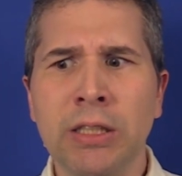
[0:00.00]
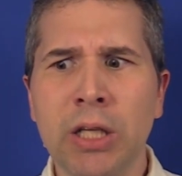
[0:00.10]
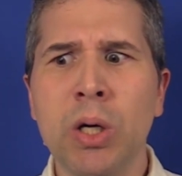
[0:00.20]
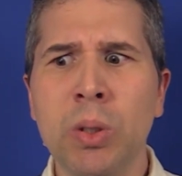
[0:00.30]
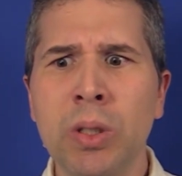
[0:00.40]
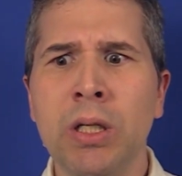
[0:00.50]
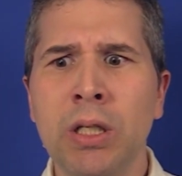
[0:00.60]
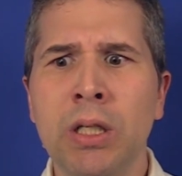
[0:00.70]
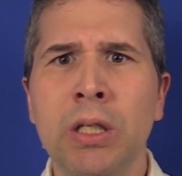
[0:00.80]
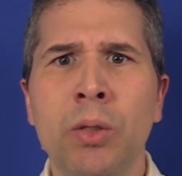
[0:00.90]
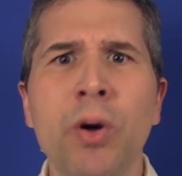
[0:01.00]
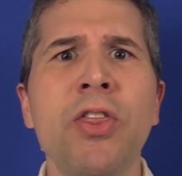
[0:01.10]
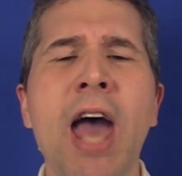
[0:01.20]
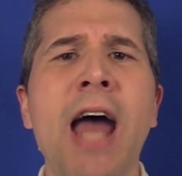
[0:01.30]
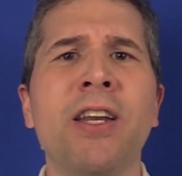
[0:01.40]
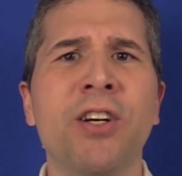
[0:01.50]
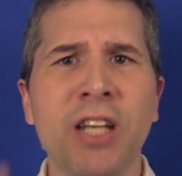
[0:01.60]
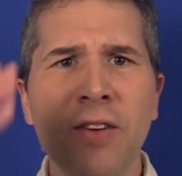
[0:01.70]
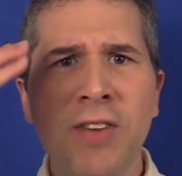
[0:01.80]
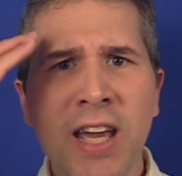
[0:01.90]
So, with that,
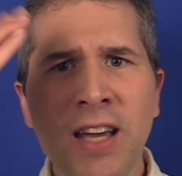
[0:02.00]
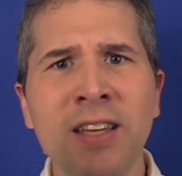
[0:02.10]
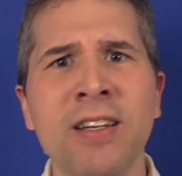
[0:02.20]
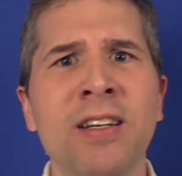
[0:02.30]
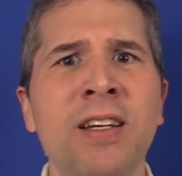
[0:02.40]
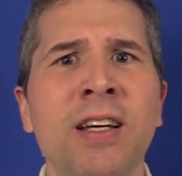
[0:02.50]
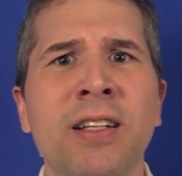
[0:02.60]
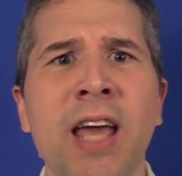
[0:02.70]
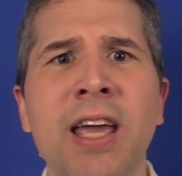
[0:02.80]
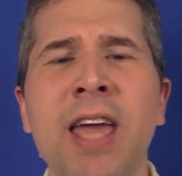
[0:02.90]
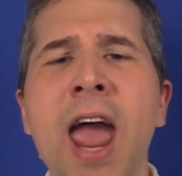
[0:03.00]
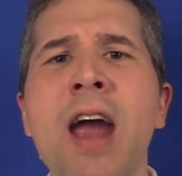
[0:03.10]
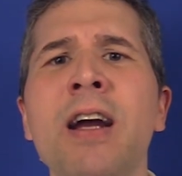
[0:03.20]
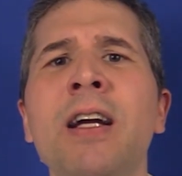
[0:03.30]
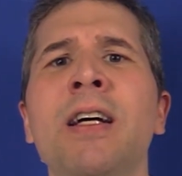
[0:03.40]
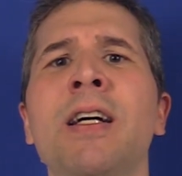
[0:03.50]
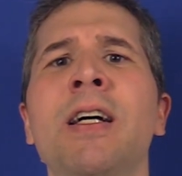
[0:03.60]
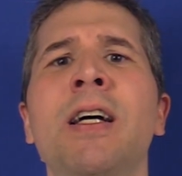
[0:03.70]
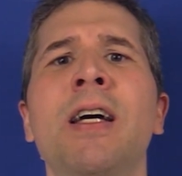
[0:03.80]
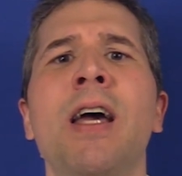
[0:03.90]
good evening, take care,
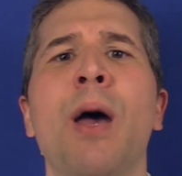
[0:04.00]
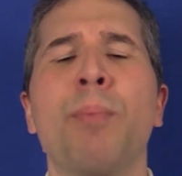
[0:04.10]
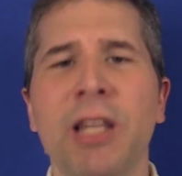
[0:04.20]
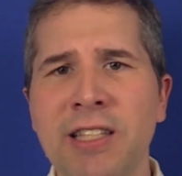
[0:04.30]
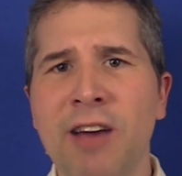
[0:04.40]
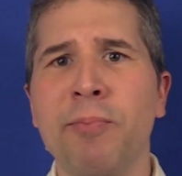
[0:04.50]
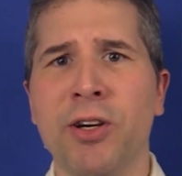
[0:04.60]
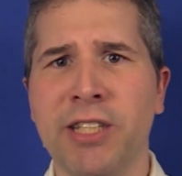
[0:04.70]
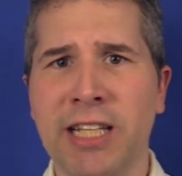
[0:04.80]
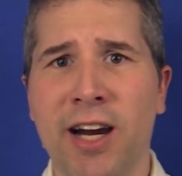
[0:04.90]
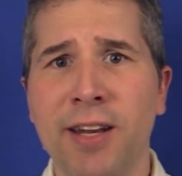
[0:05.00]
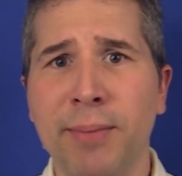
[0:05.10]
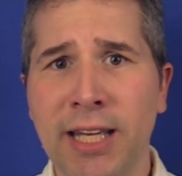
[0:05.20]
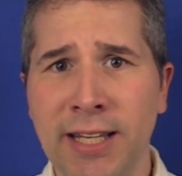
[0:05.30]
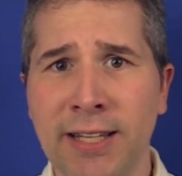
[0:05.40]
and please have mercy on me.